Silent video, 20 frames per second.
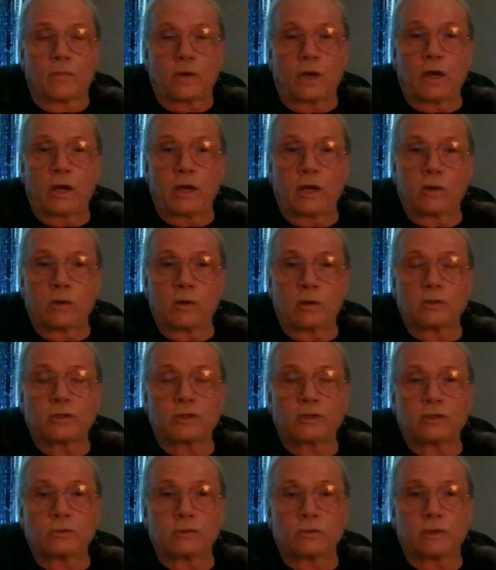I
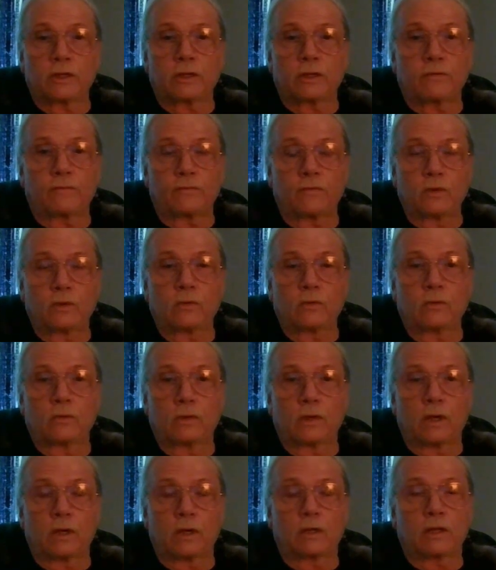urge you that if
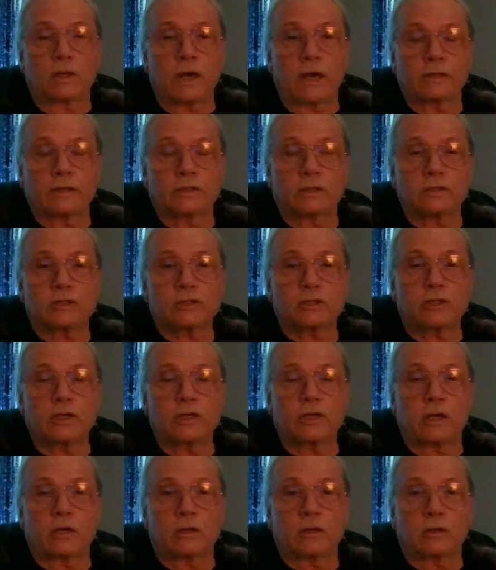you uh, like this
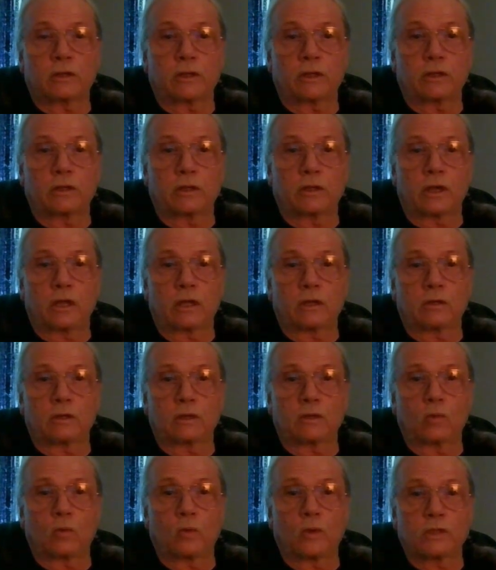channel and,
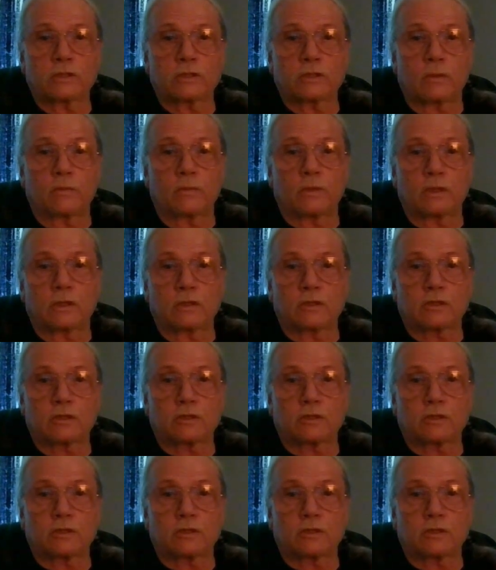and the wisdom that is